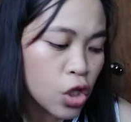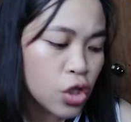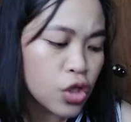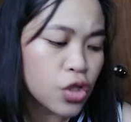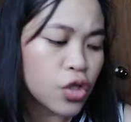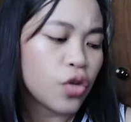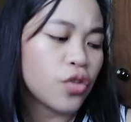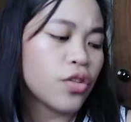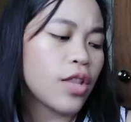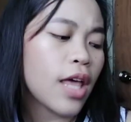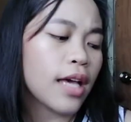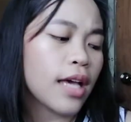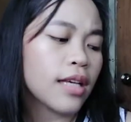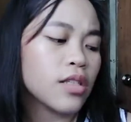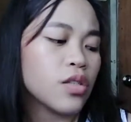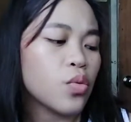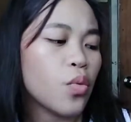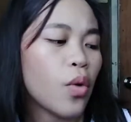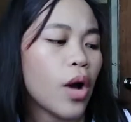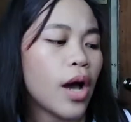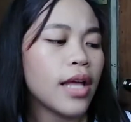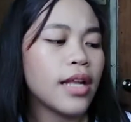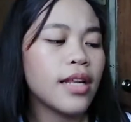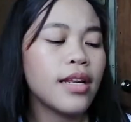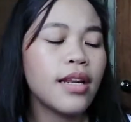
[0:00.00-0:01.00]
So, next
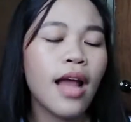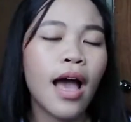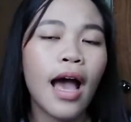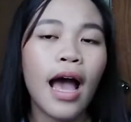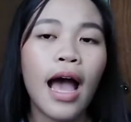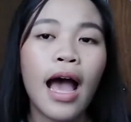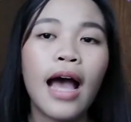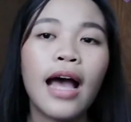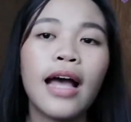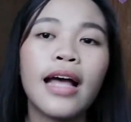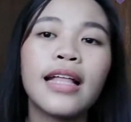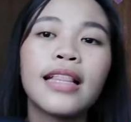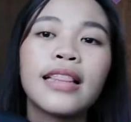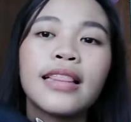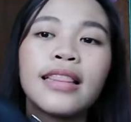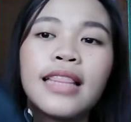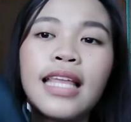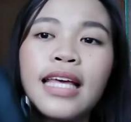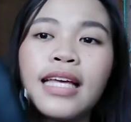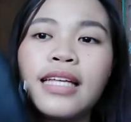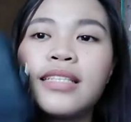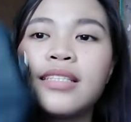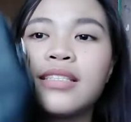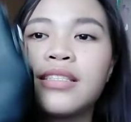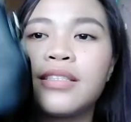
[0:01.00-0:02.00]
one,
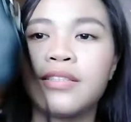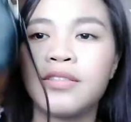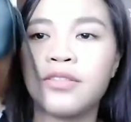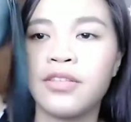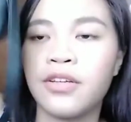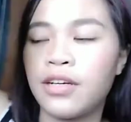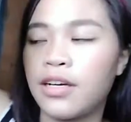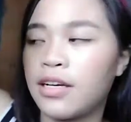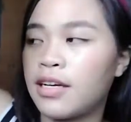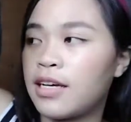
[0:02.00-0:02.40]
this